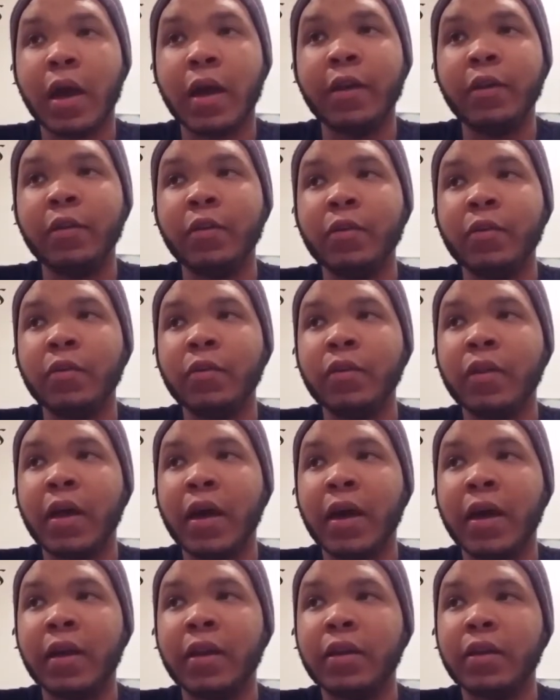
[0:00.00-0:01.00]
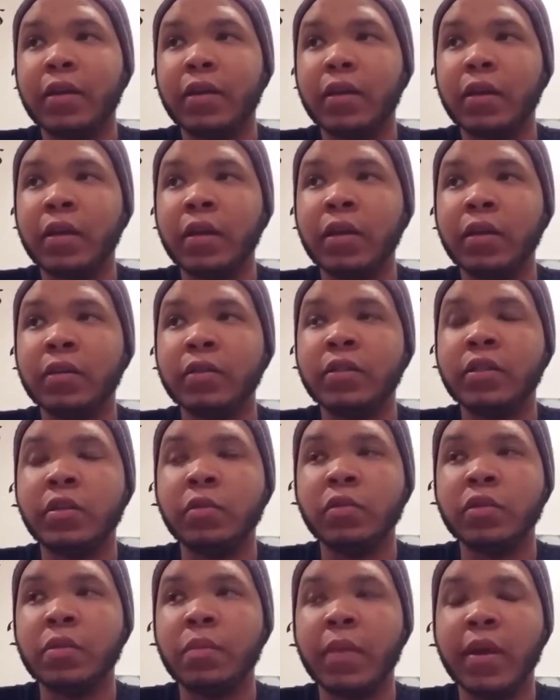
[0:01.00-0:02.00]
I knew that
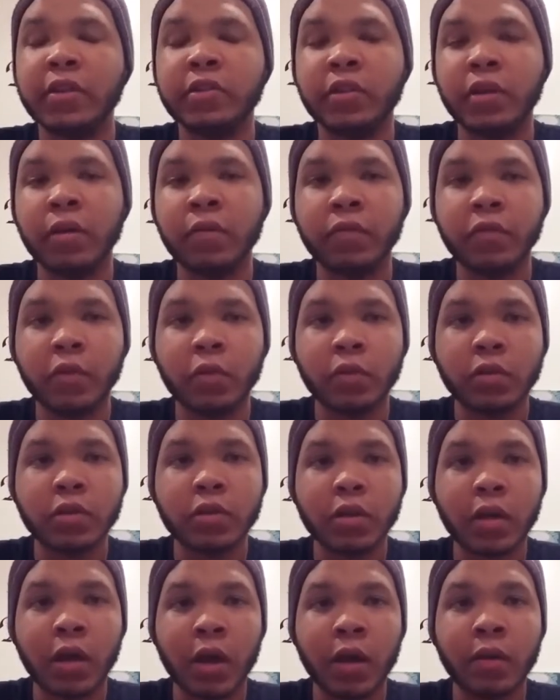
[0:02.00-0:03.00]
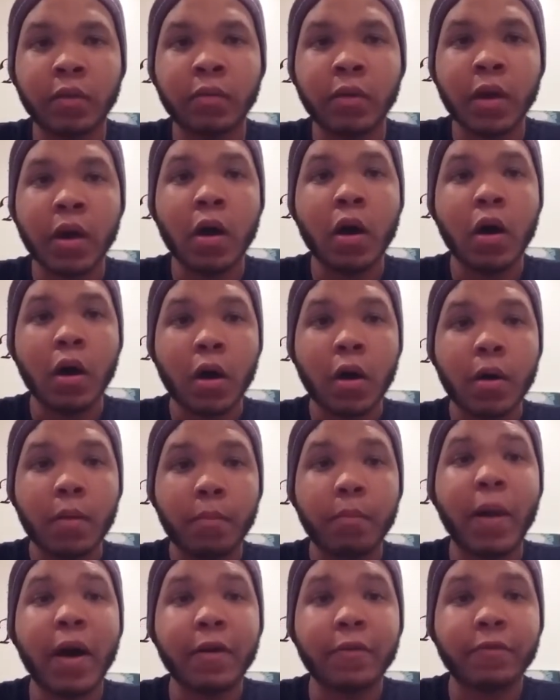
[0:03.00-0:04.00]
she was a major influence on
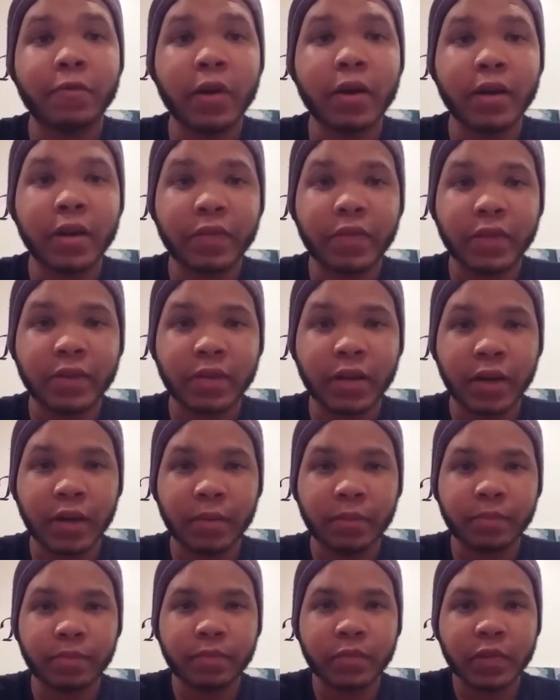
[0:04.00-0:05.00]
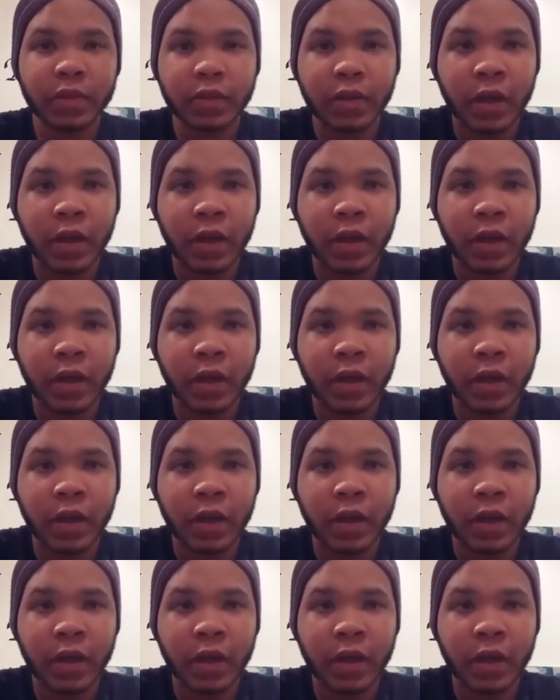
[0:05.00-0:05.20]
my friend at the time.